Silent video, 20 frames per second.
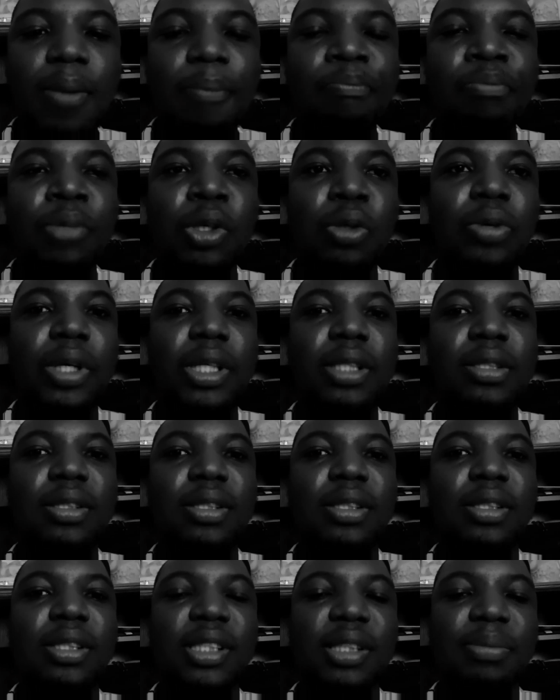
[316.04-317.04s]
The Great
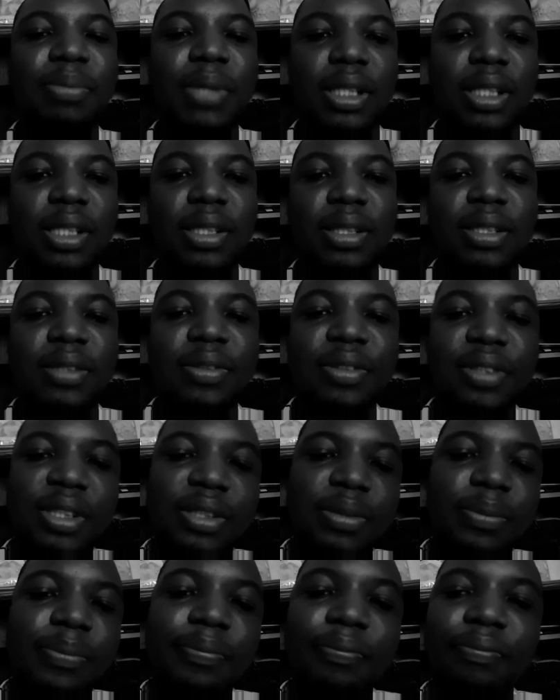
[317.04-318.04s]
Khan suspected something.
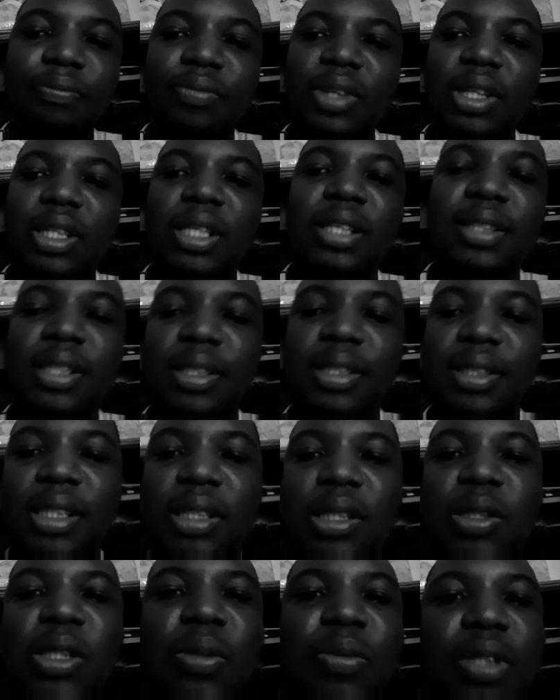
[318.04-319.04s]
They said
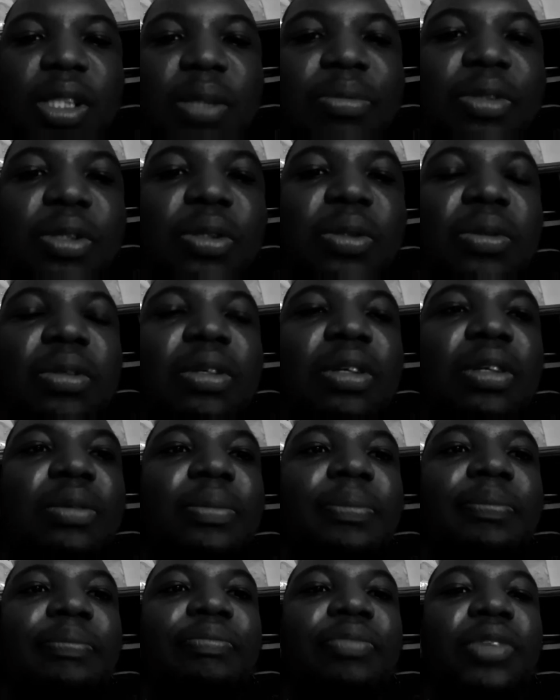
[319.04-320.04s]
Izuki was up to no good.
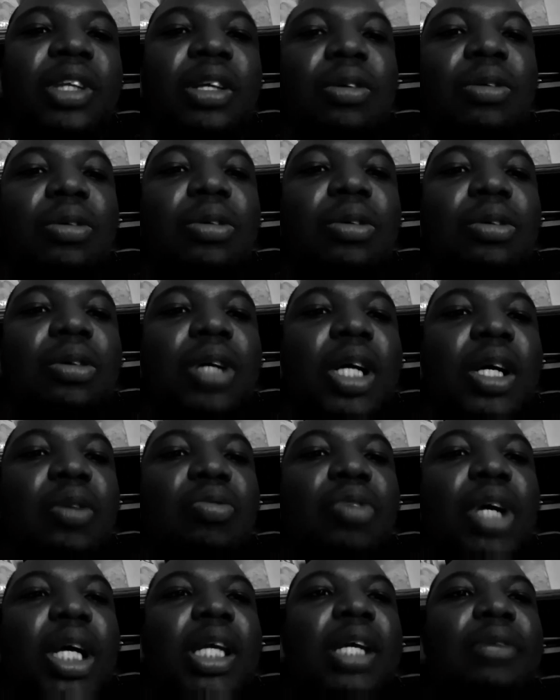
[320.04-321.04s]
Oh, how
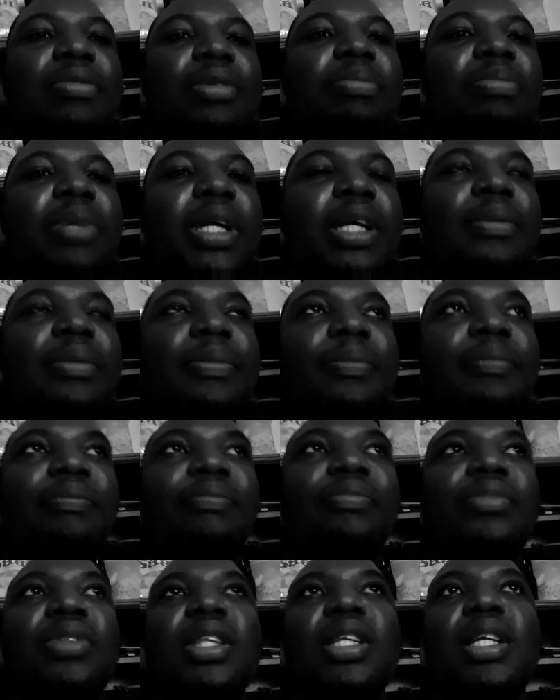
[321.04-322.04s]
right he will be.
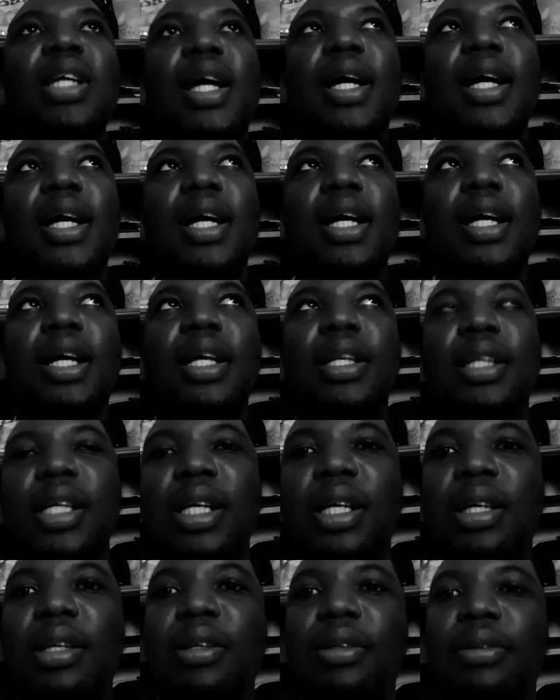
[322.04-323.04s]
And
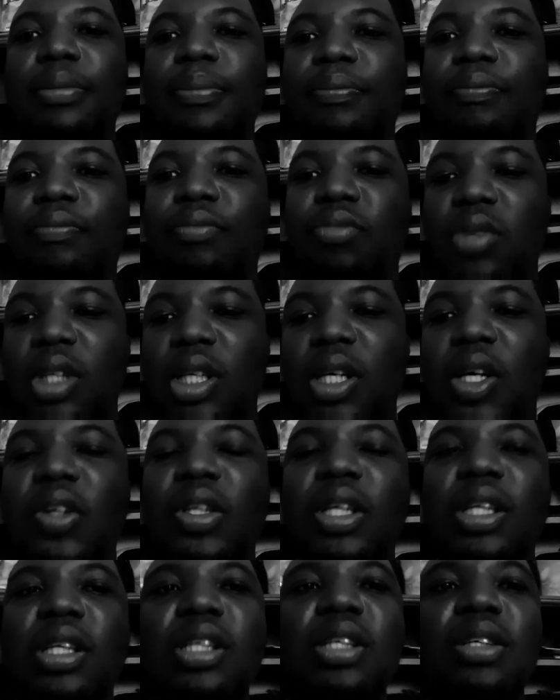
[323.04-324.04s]
then, out
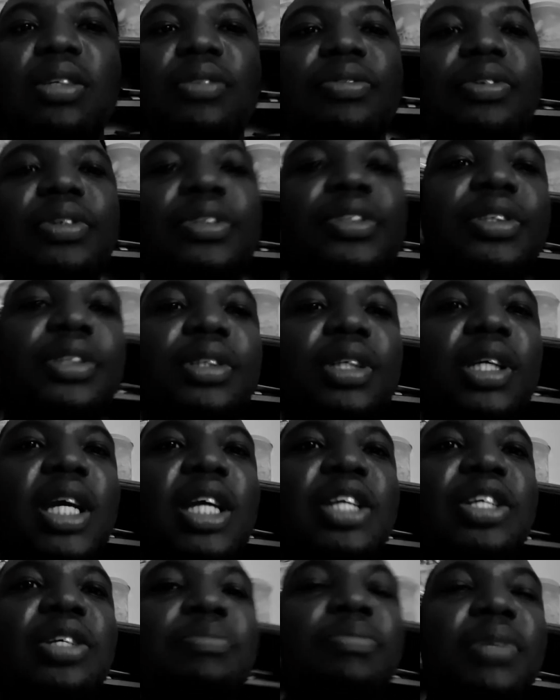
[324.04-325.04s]
in the universe,
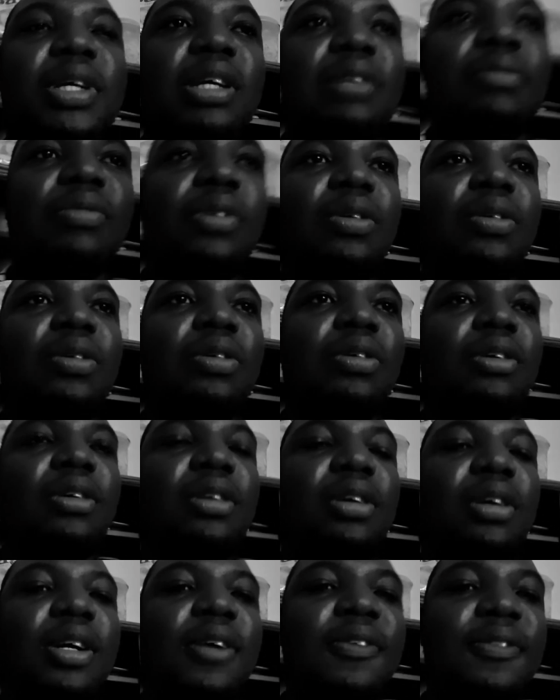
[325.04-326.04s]
Agent Bean, with all
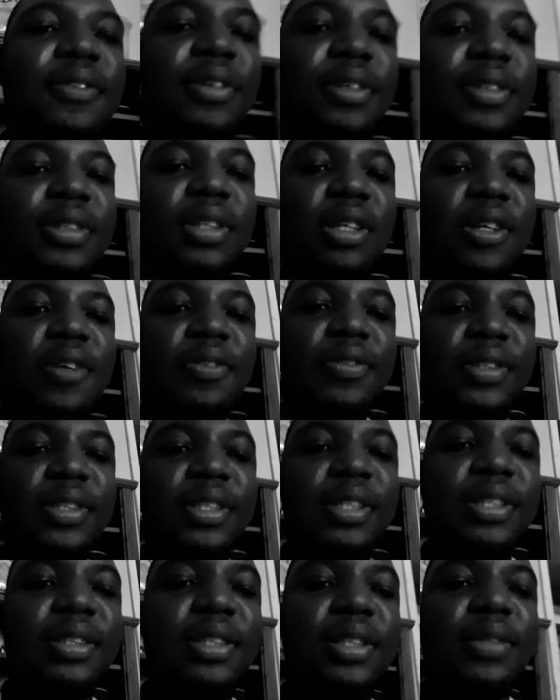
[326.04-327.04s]
the governors and
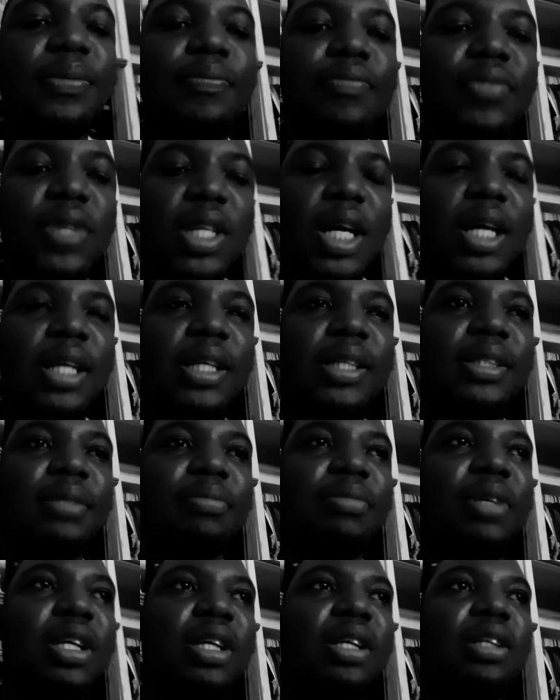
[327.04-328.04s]
governesses and his
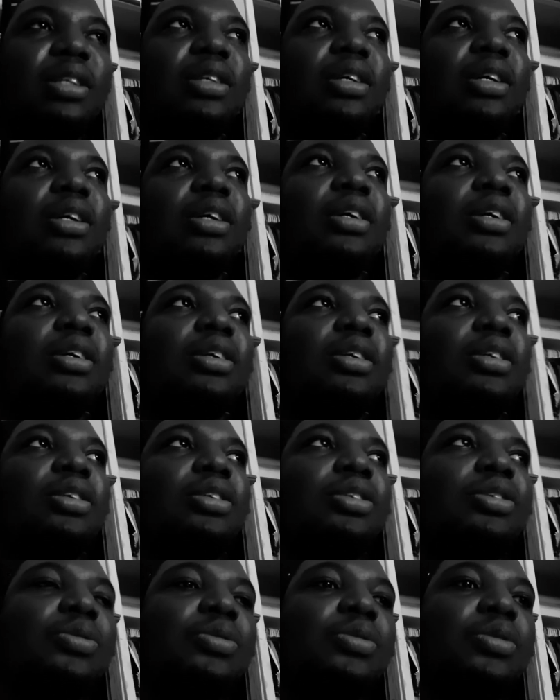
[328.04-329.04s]
main
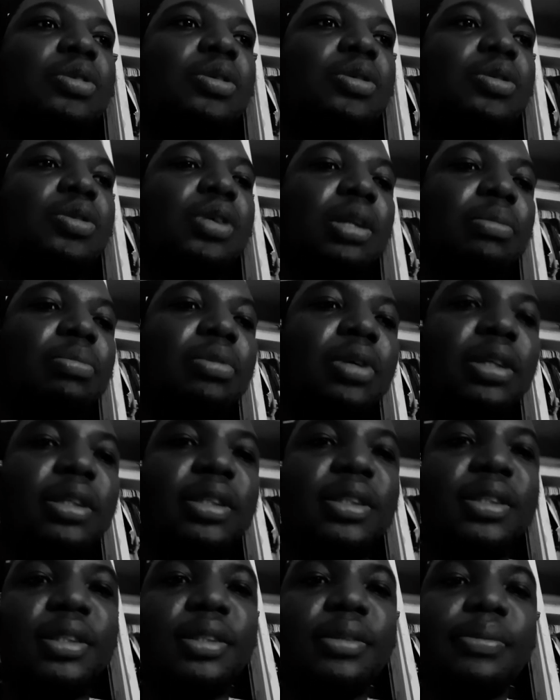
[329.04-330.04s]
two cohort
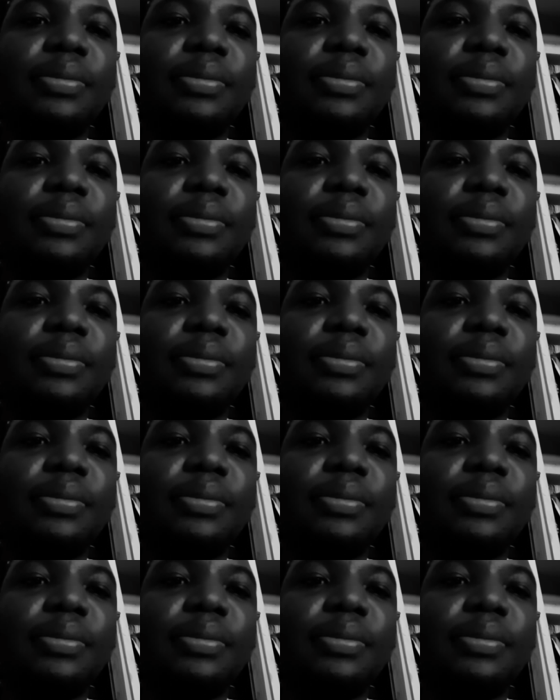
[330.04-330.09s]
brothers,